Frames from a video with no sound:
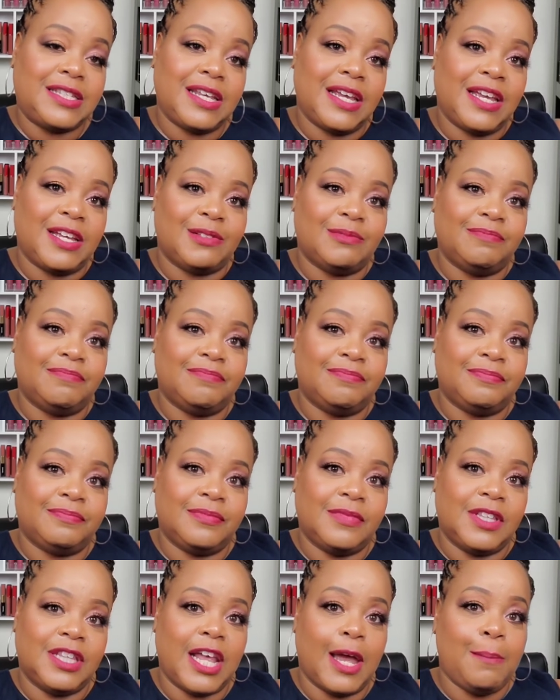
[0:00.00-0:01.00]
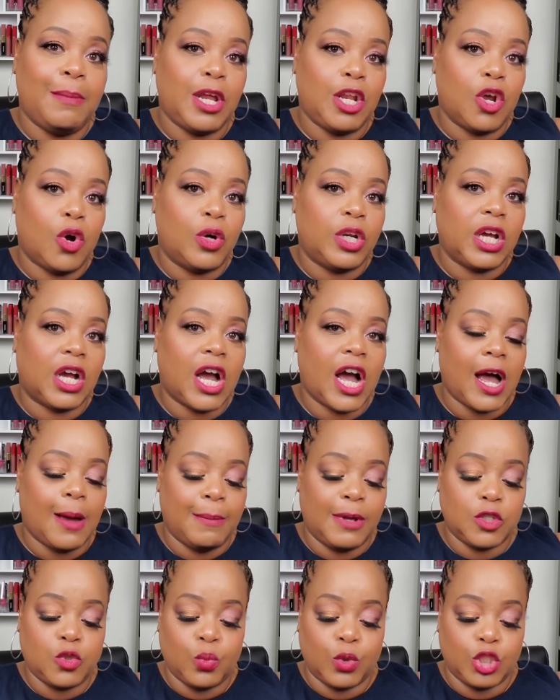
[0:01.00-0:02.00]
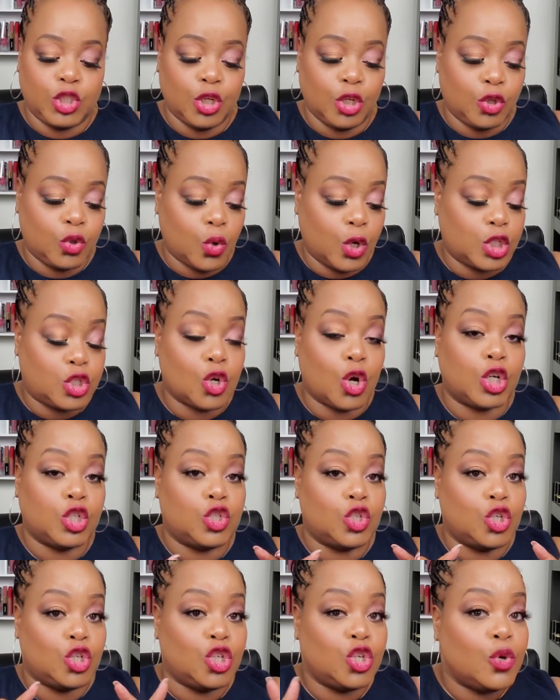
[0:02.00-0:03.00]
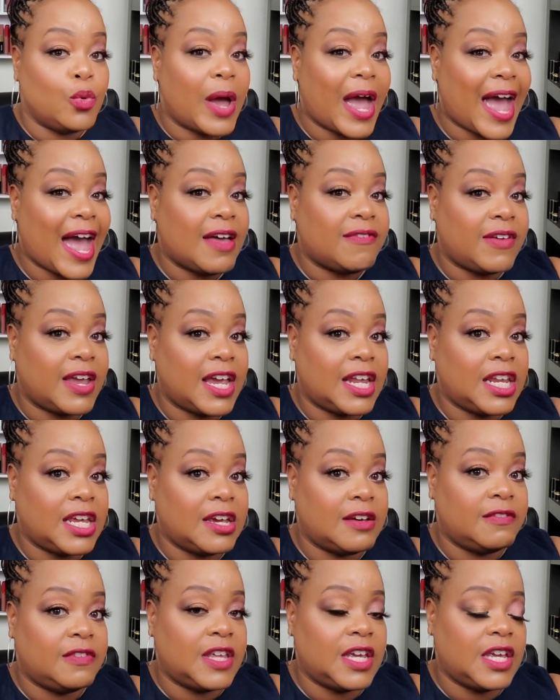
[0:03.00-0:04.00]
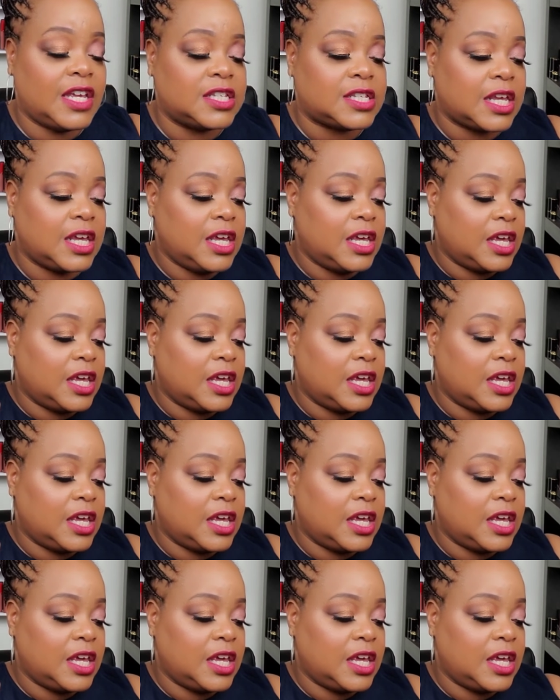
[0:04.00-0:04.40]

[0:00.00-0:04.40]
it. Let me know in the comments what your thoughts are. Do you have any of these?